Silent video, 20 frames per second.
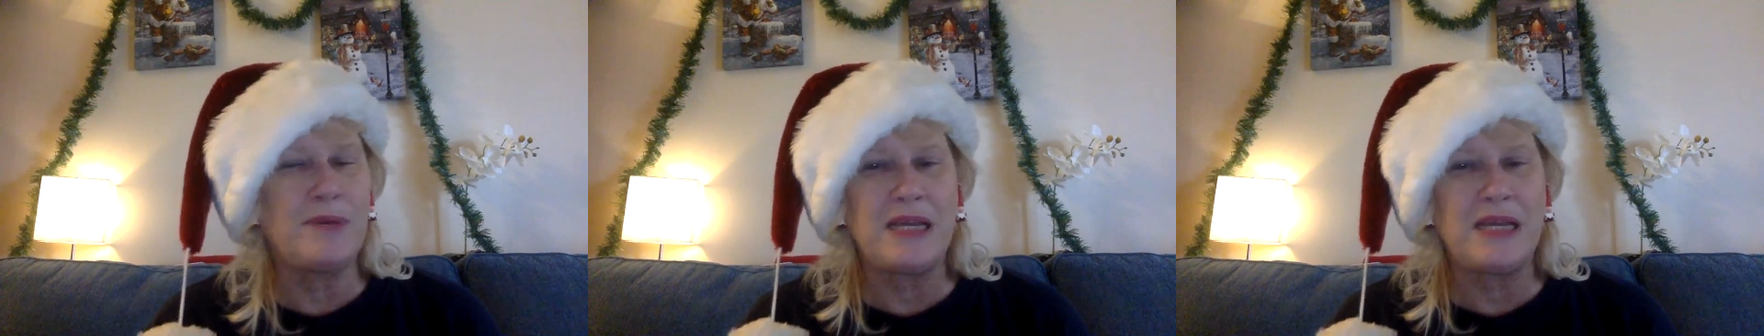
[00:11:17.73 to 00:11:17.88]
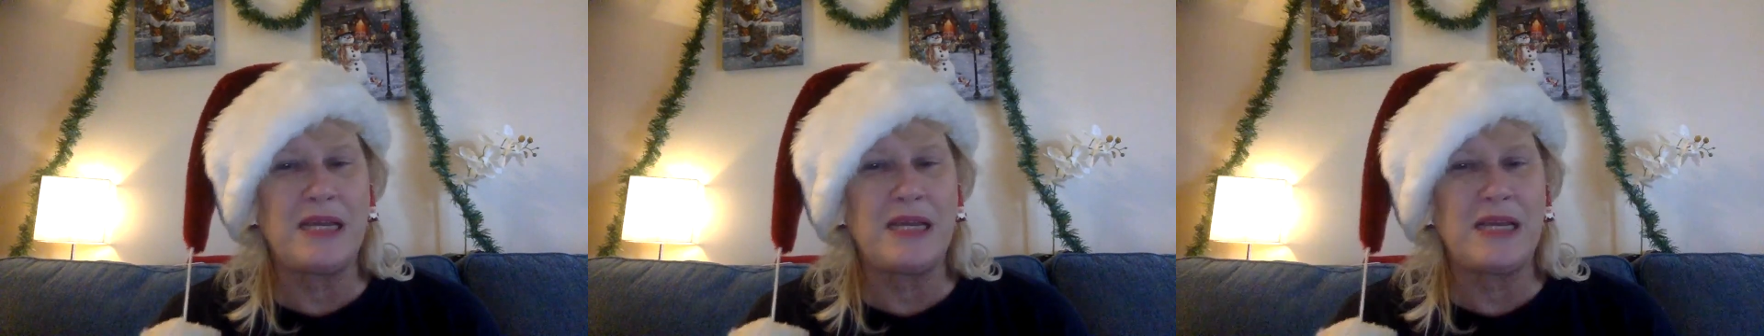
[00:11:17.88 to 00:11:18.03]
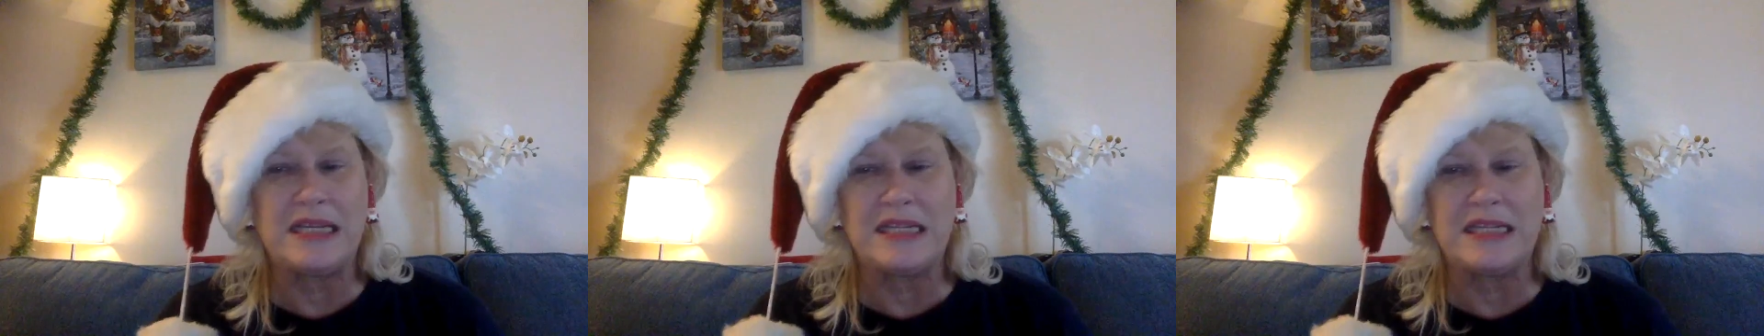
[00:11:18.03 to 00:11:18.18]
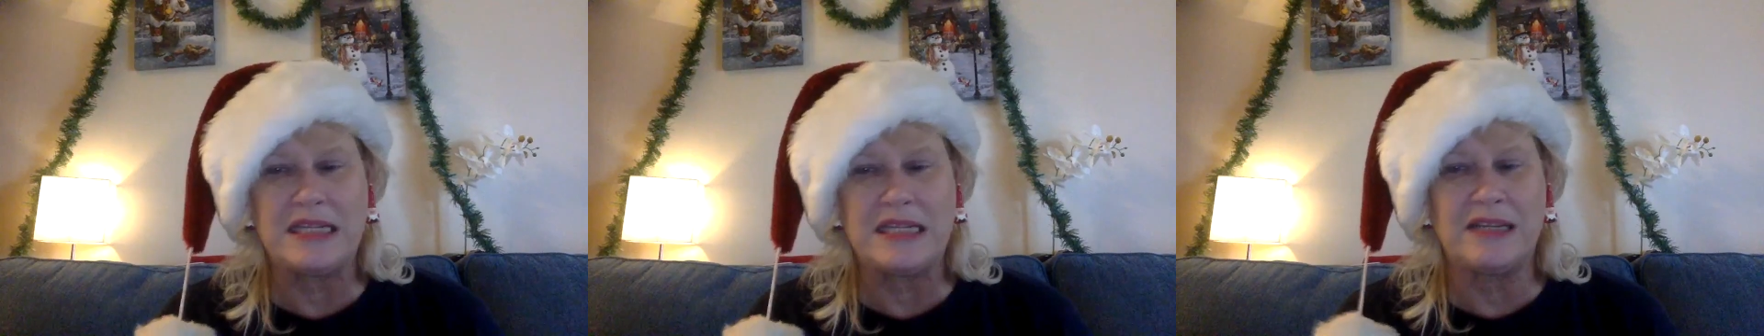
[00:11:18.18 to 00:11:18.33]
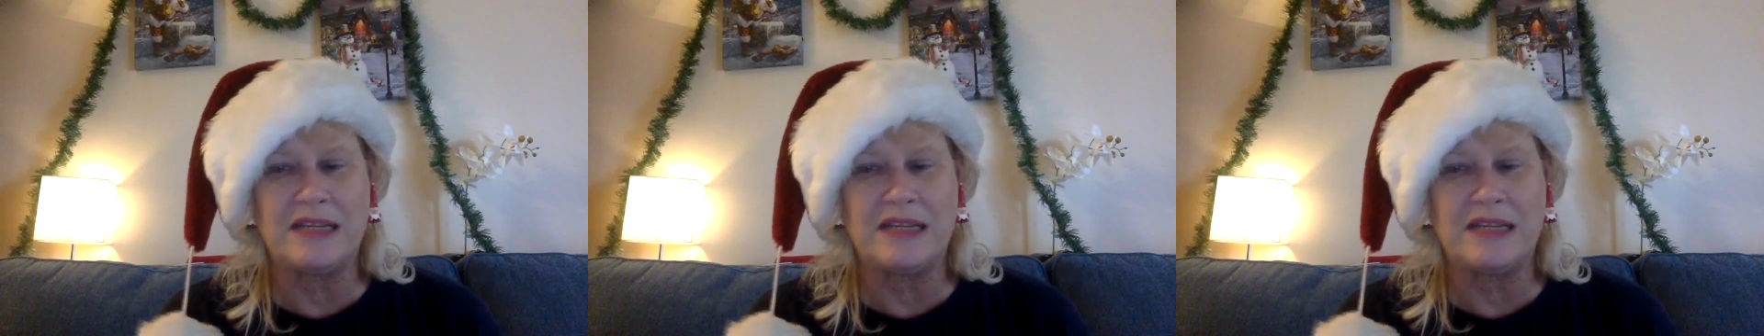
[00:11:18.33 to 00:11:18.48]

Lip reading: Heat stuff.